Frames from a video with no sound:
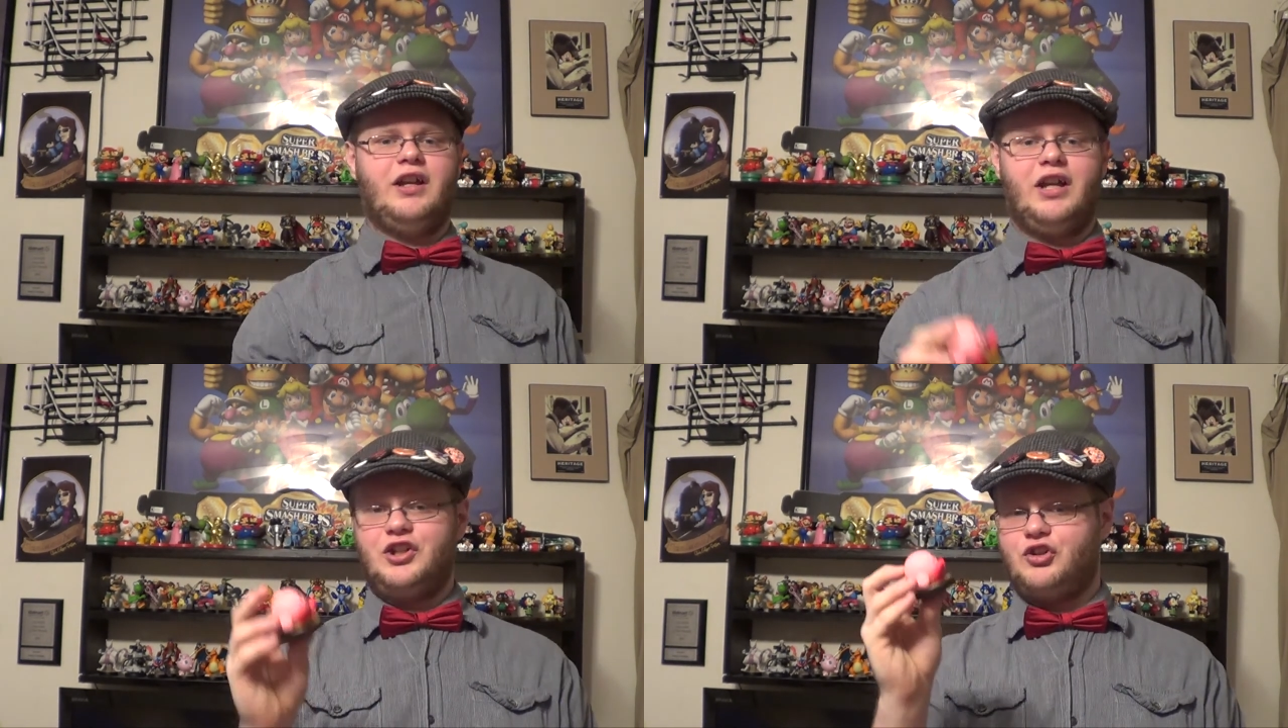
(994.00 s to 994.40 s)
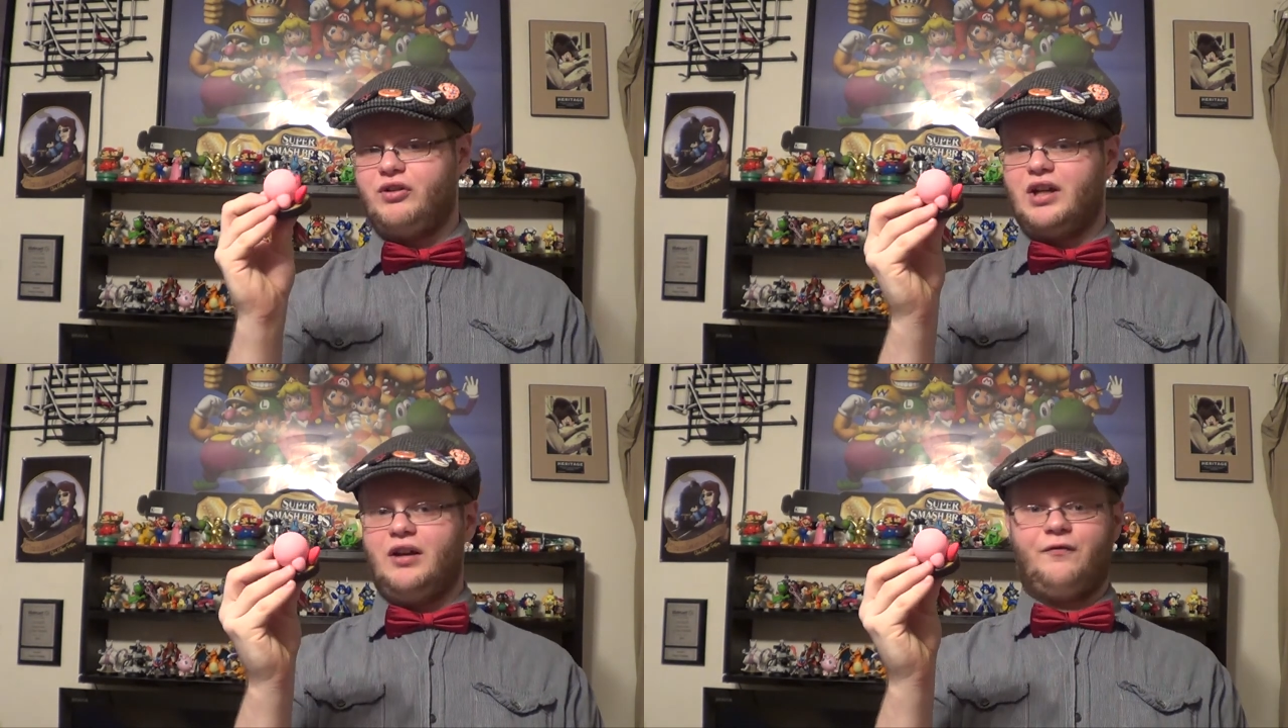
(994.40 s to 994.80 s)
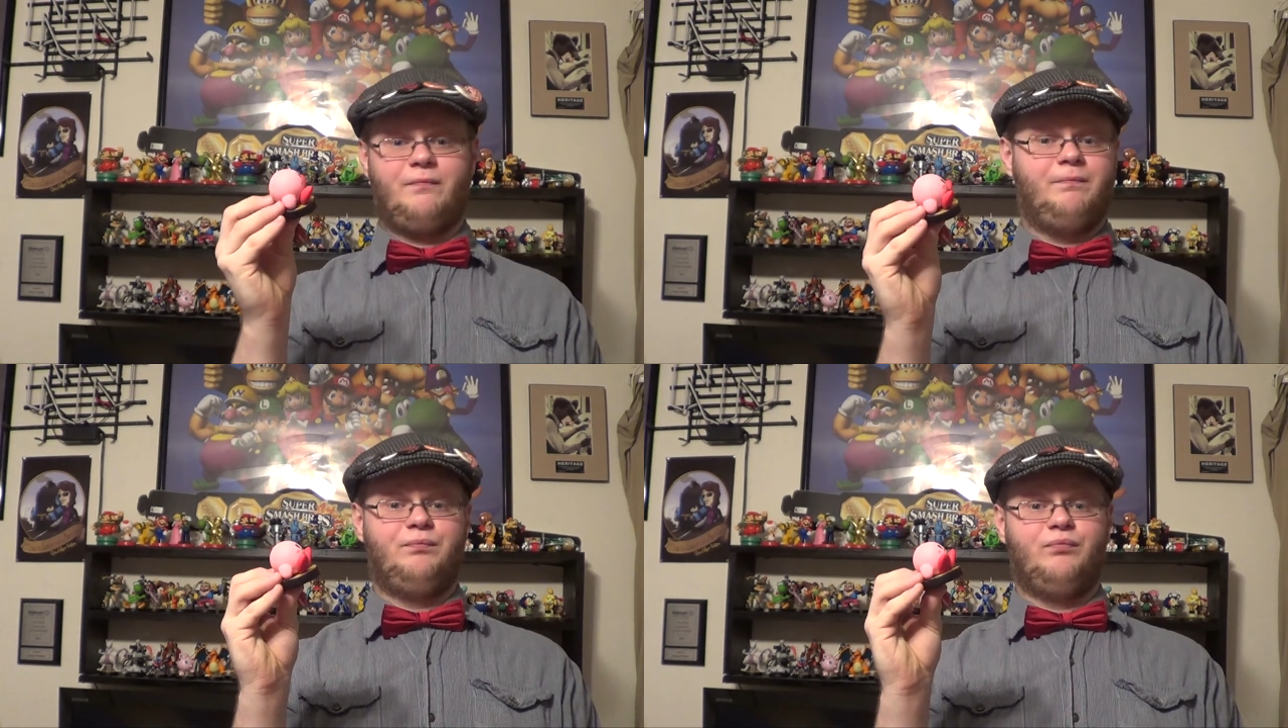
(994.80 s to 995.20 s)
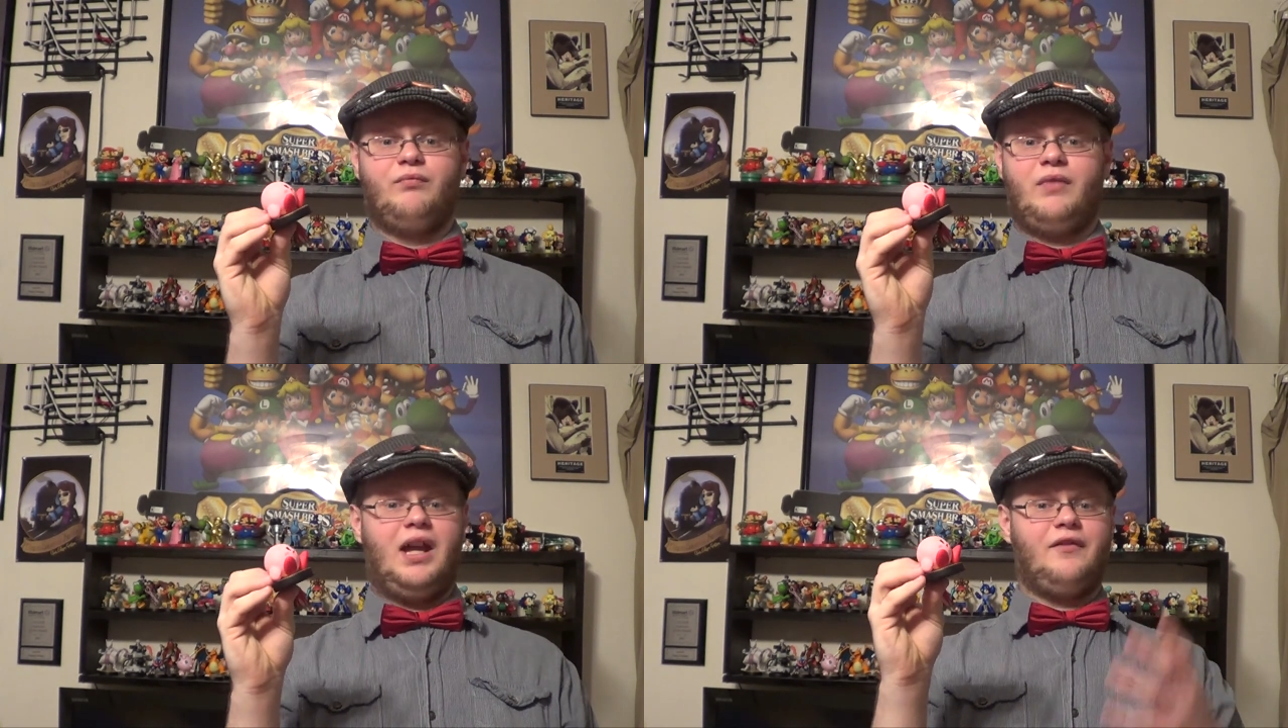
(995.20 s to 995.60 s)
history of
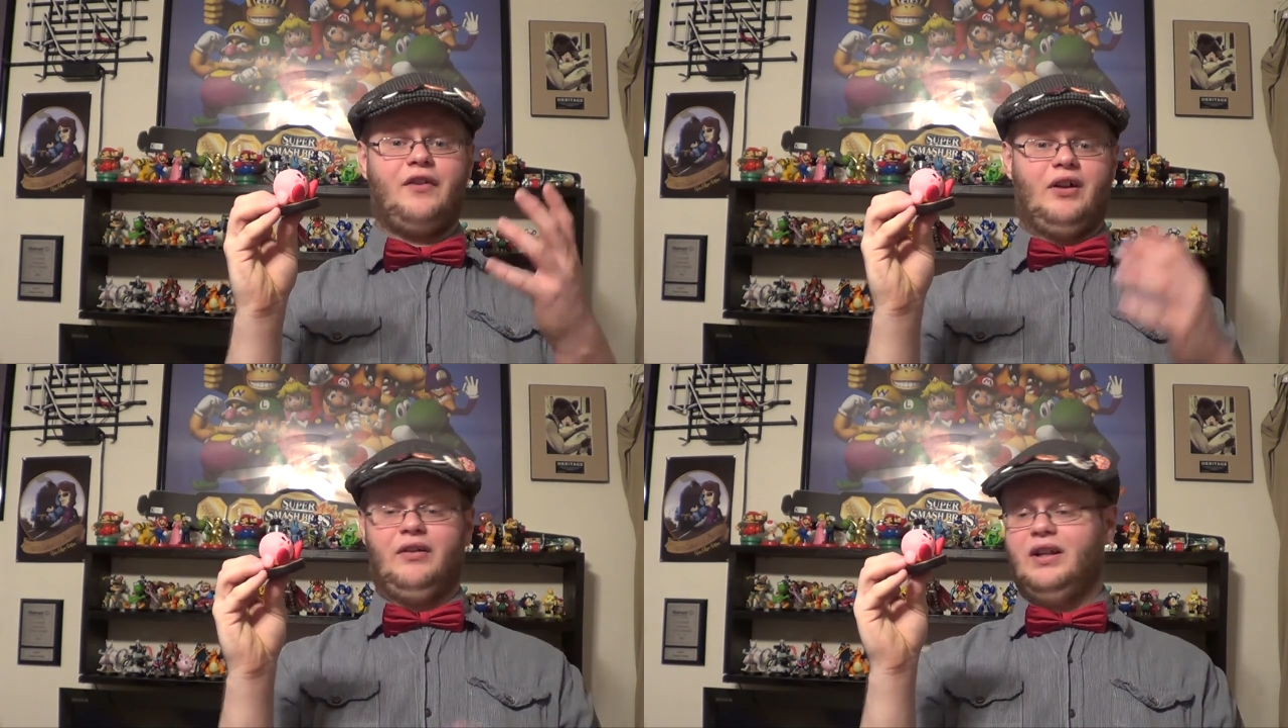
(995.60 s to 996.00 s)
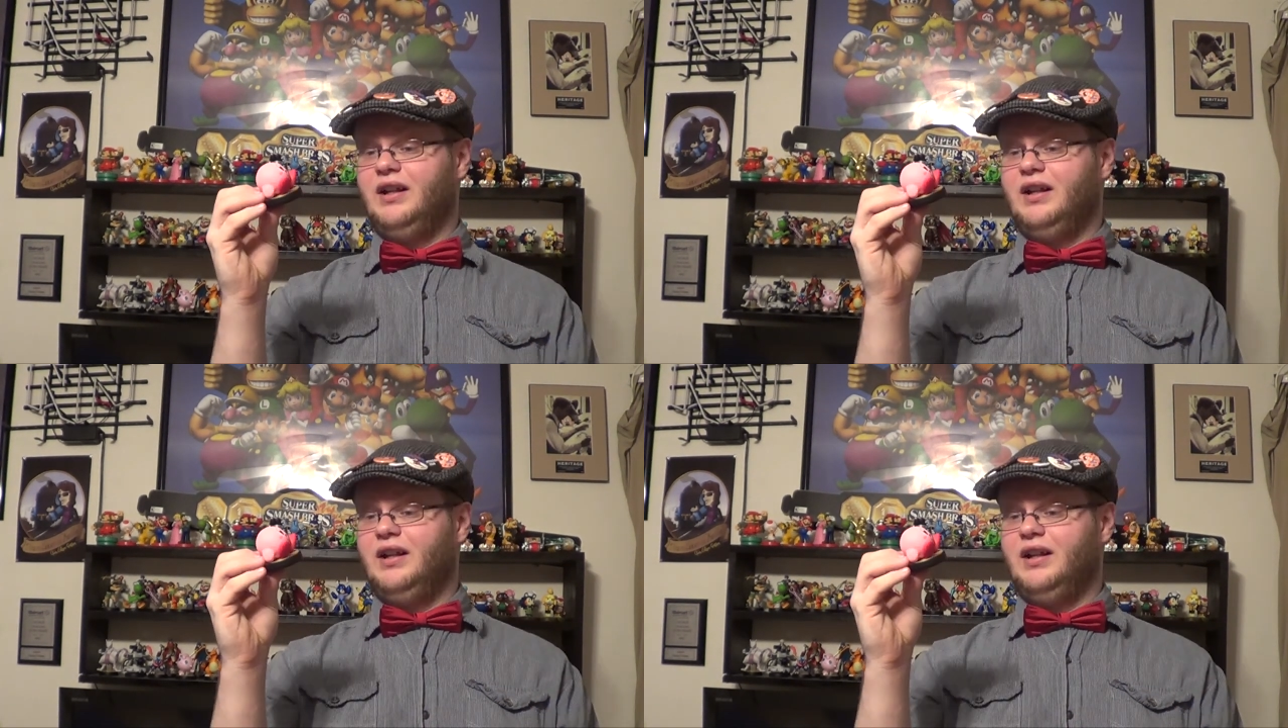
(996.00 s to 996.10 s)
ever.